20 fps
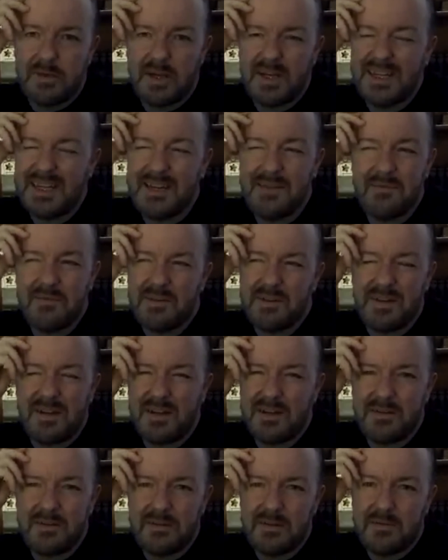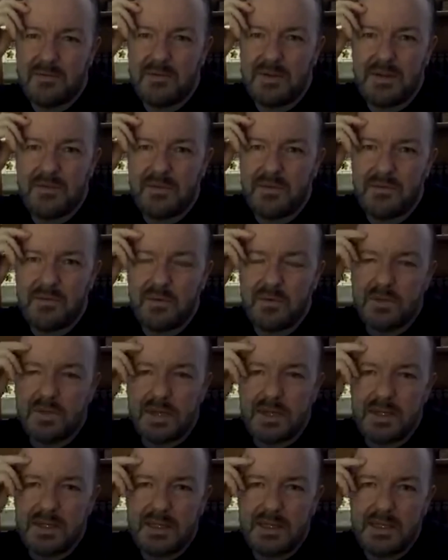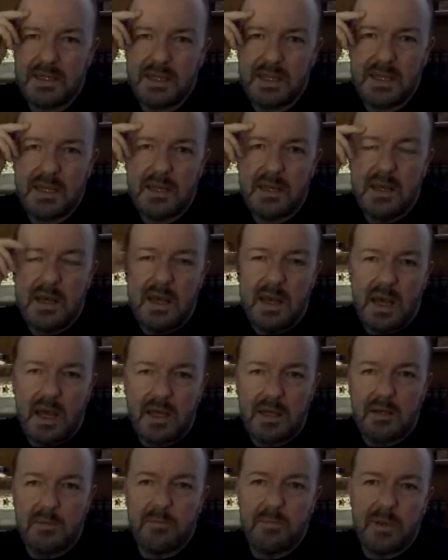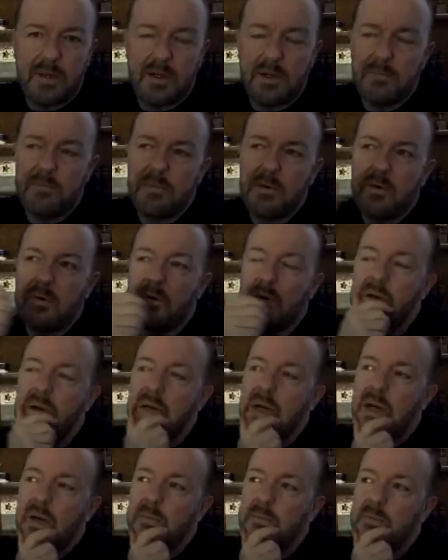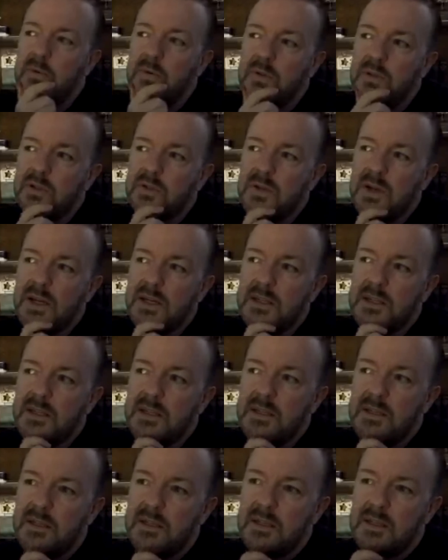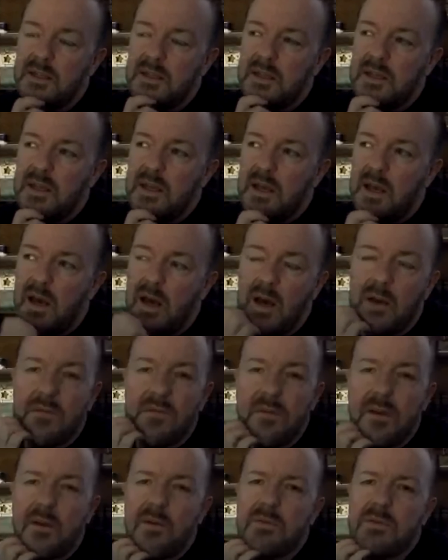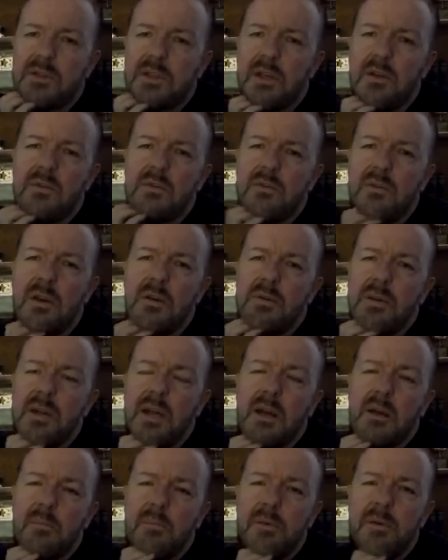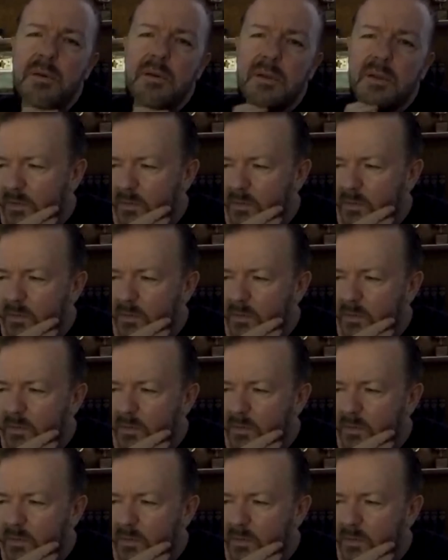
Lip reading: I never afford anything in there. And I bought Stranded. I felt so grown up.